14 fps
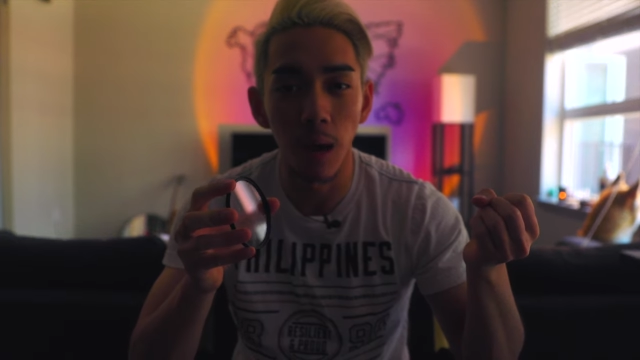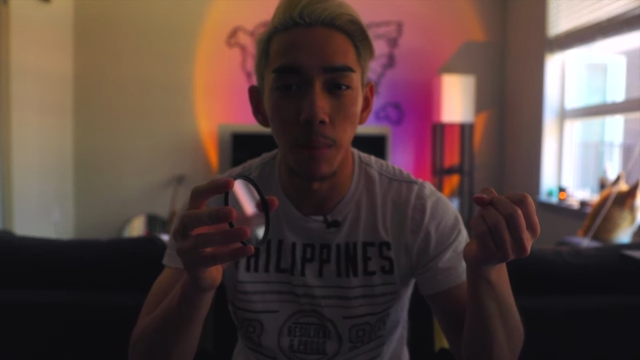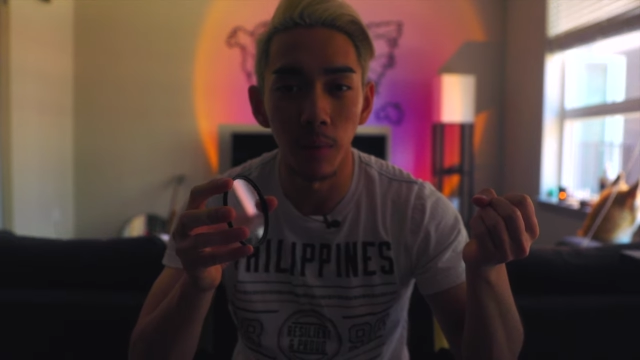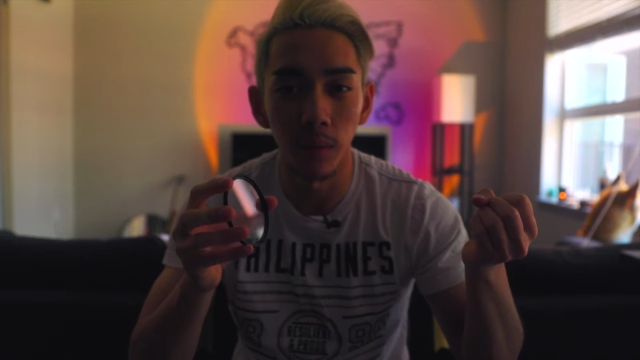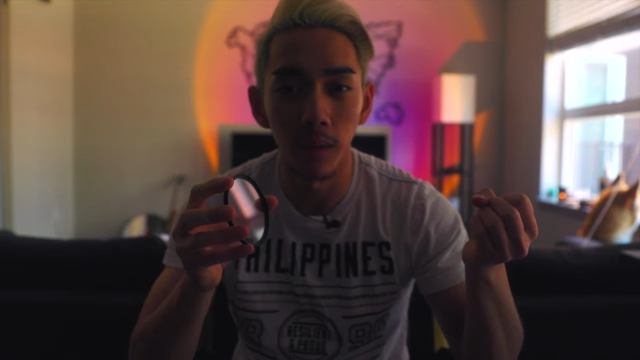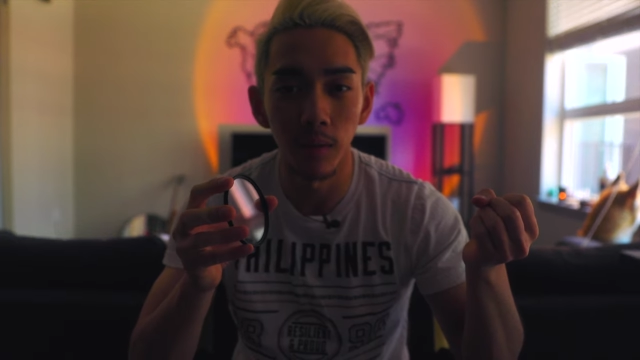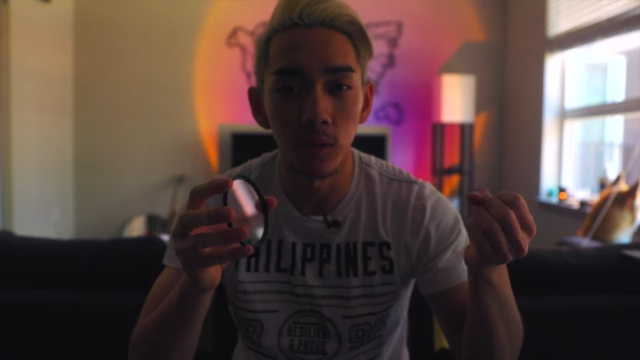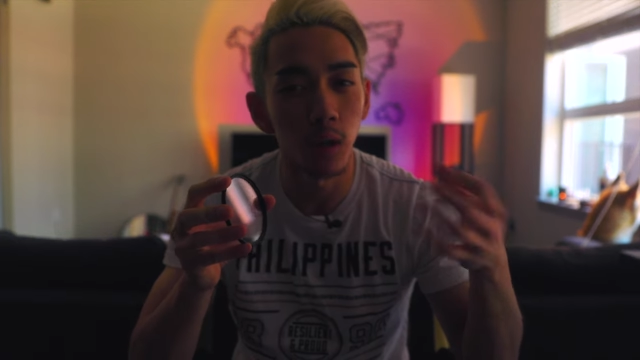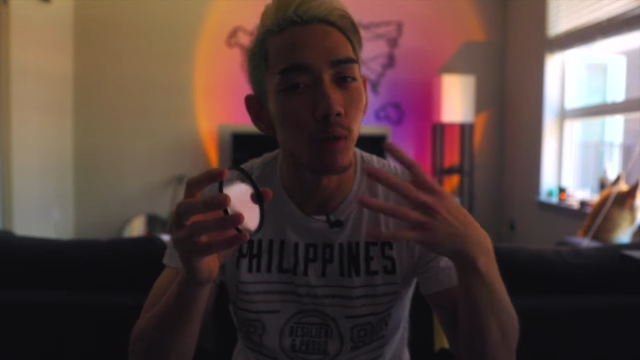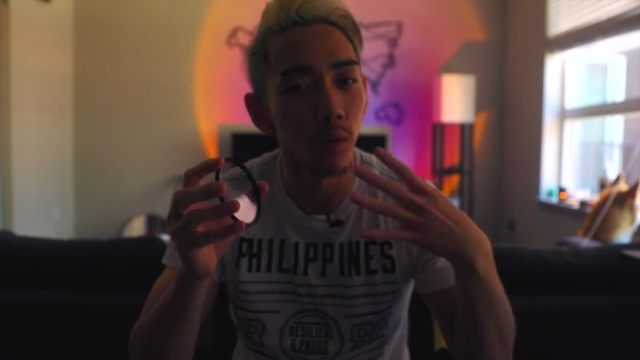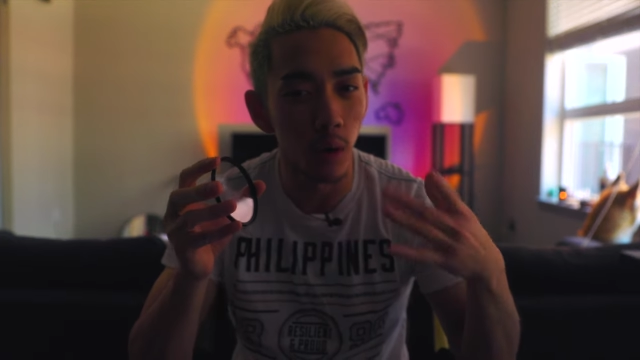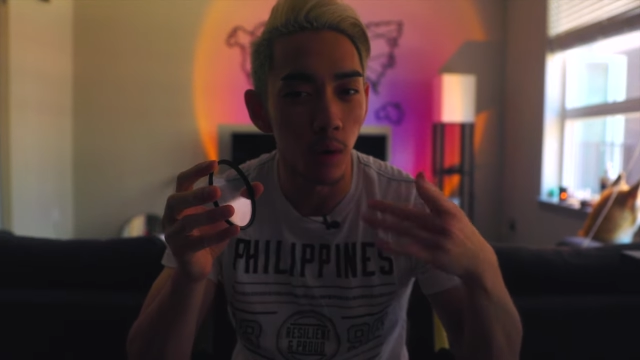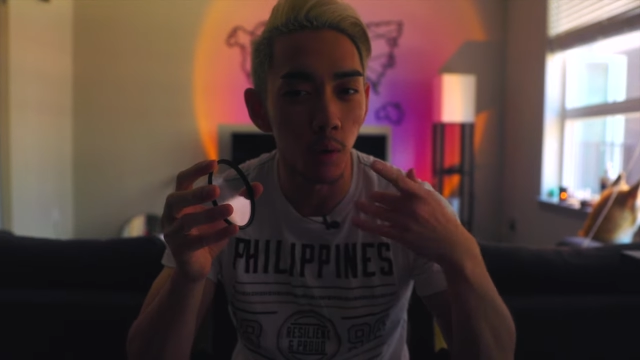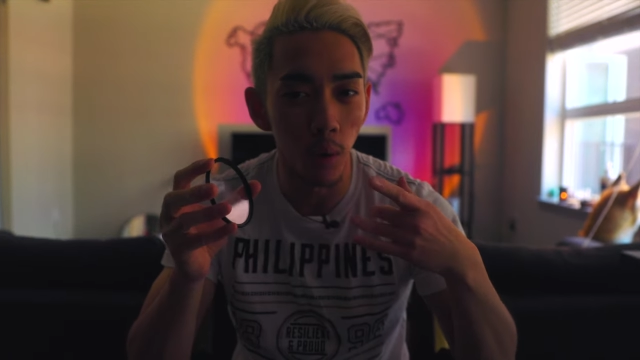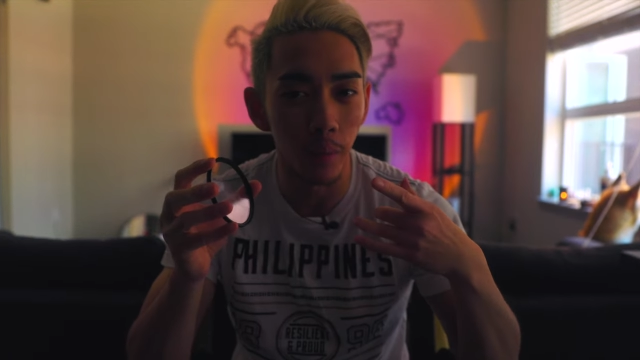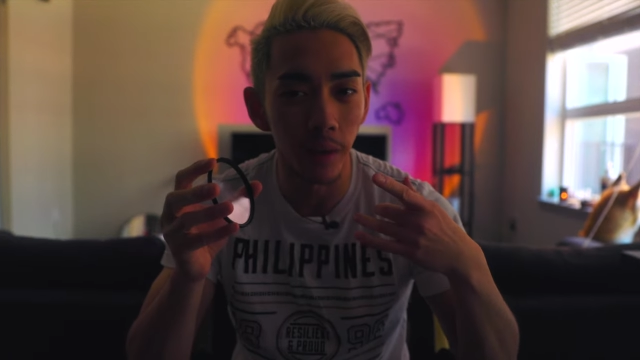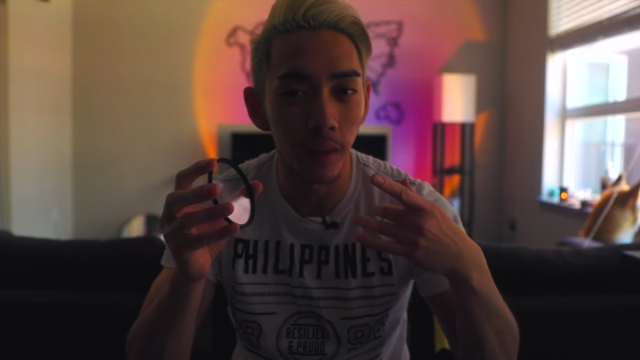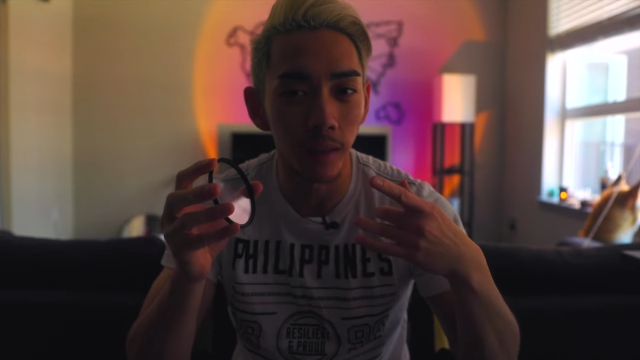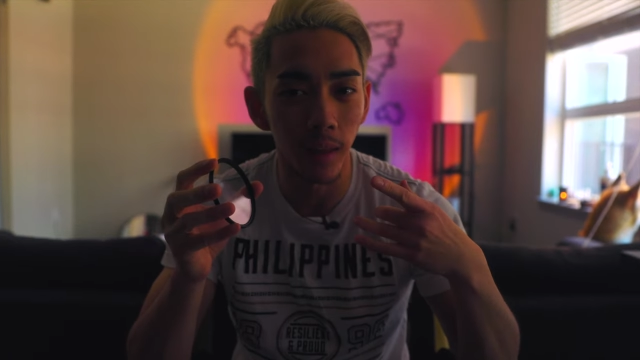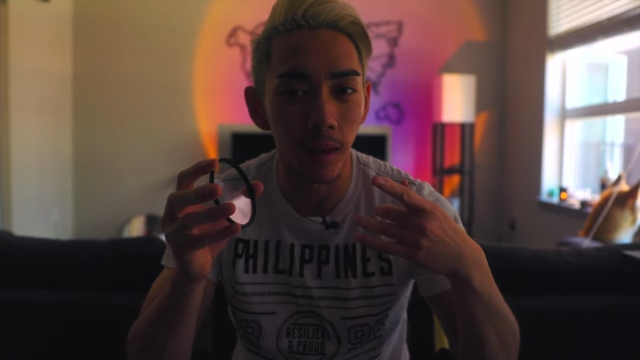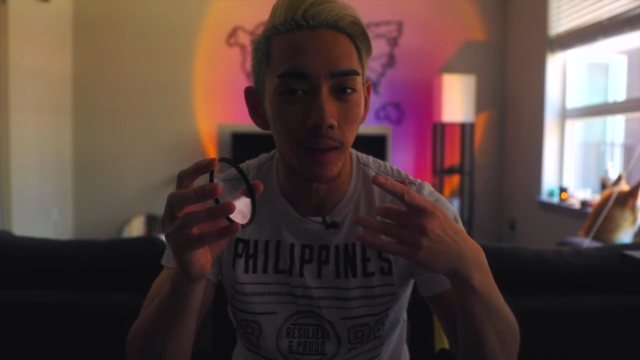I believe so. Don't quote
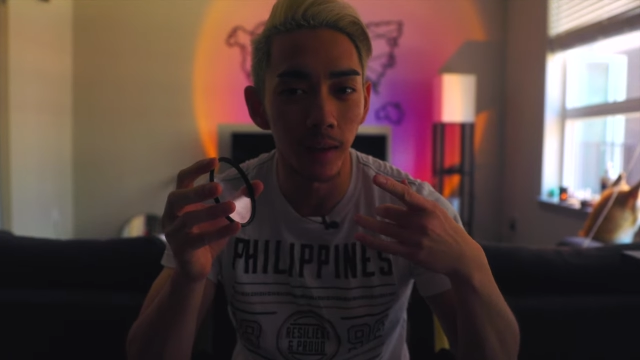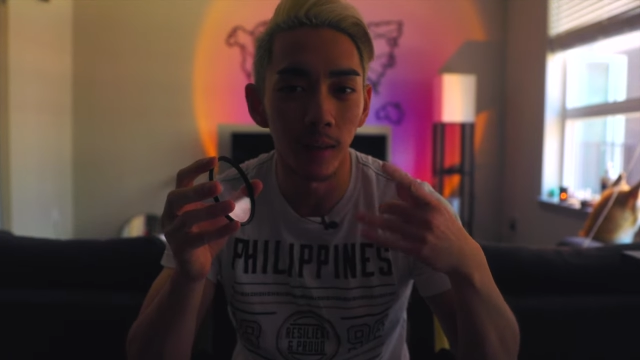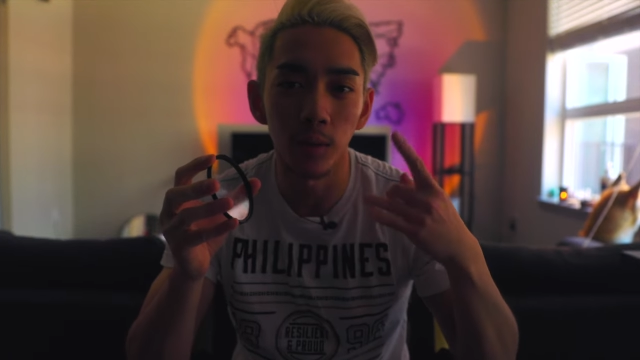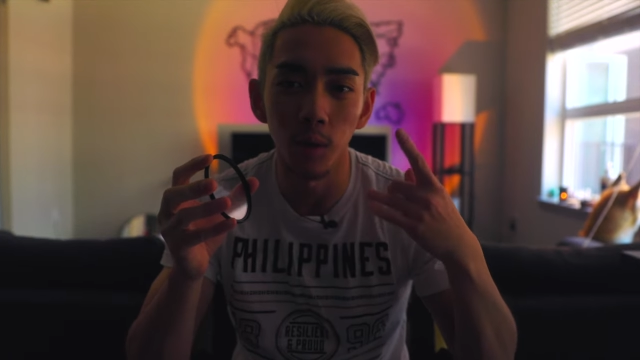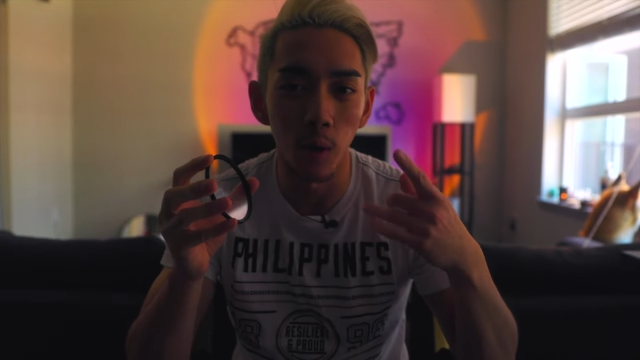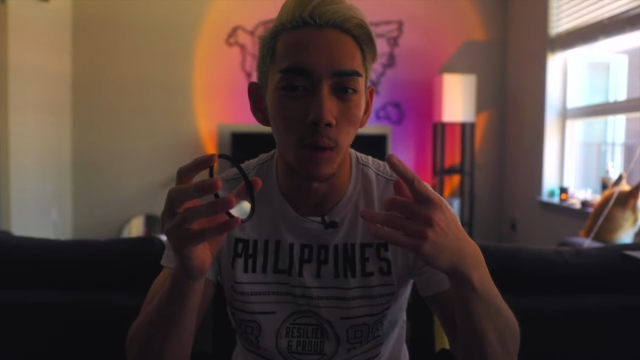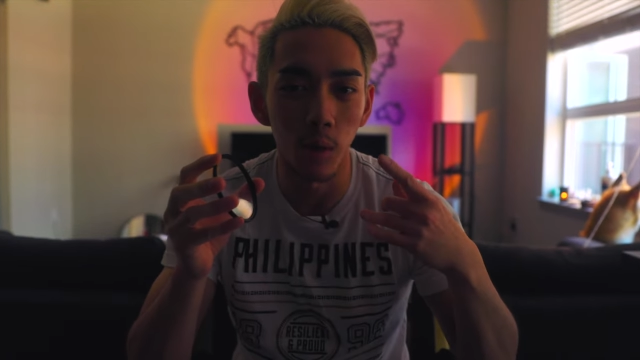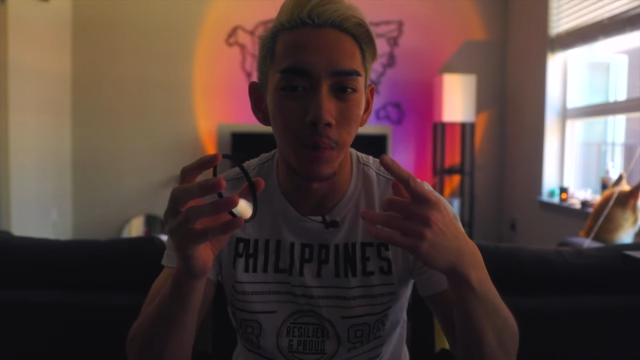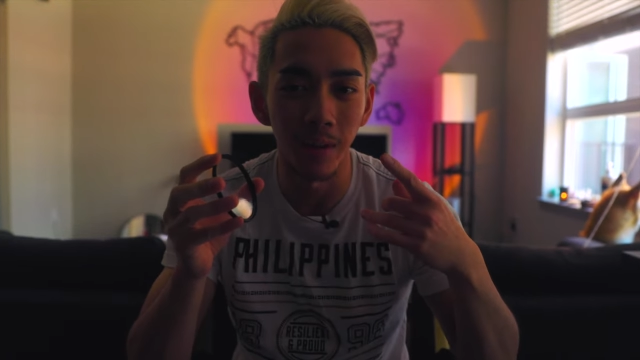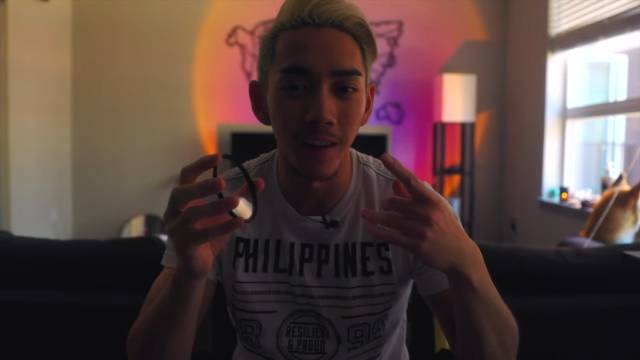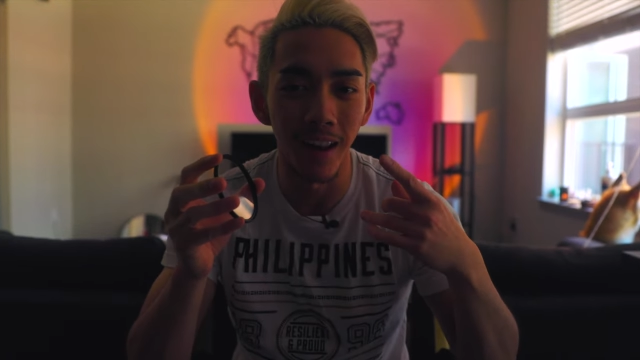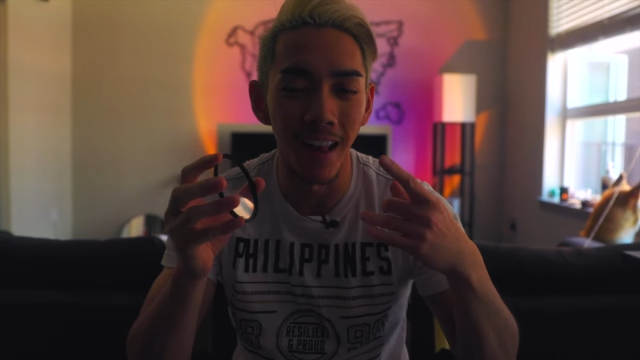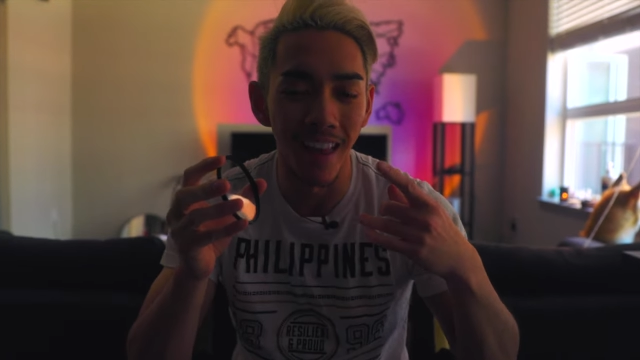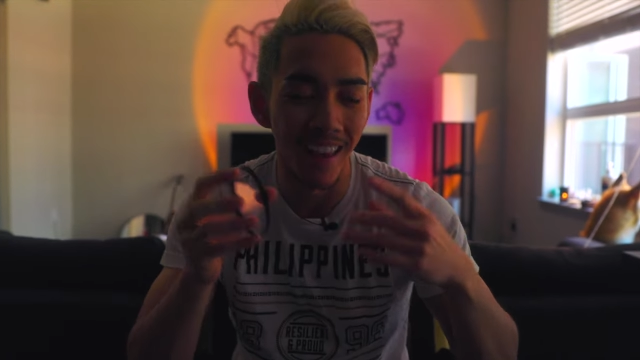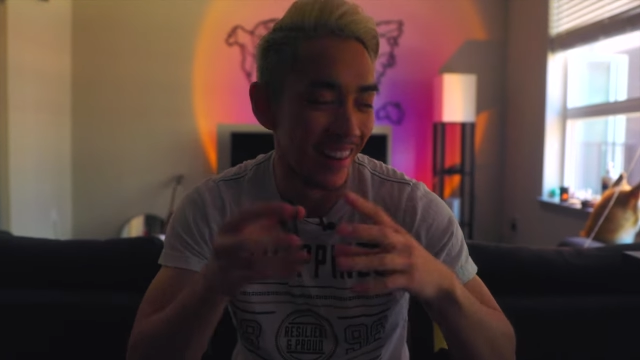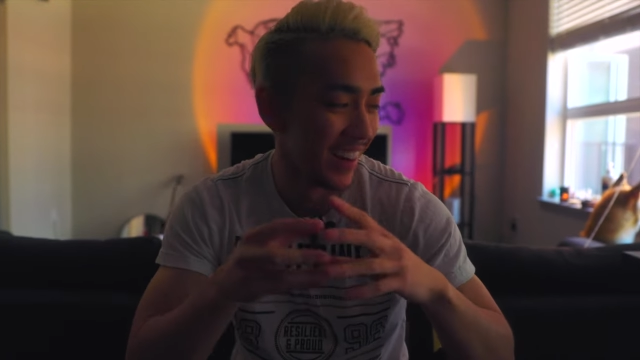me on that.